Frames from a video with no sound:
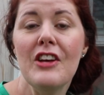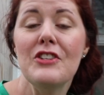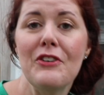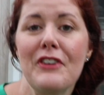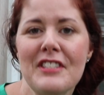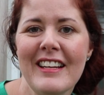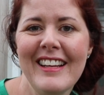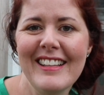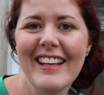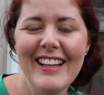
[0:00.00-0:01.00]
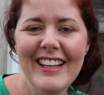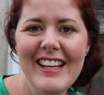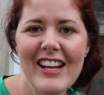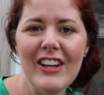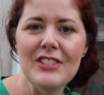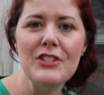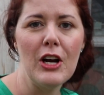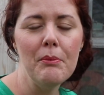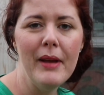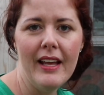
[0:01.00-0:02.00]
So first I need to get in here and
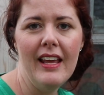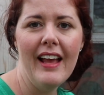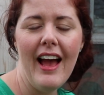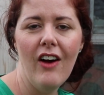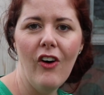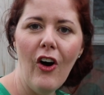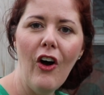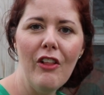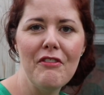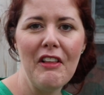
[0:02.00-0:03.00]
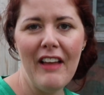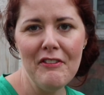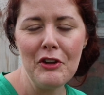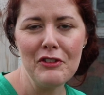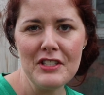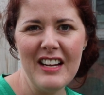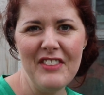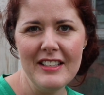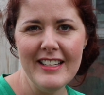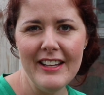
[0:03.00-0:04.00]
start picking out all of the leftover
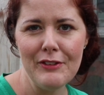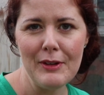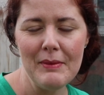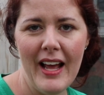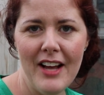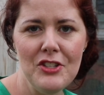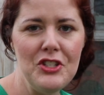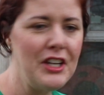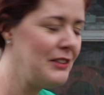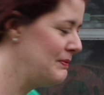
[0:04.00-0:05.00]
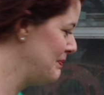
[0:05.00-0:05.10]
stuff that's in there from last year.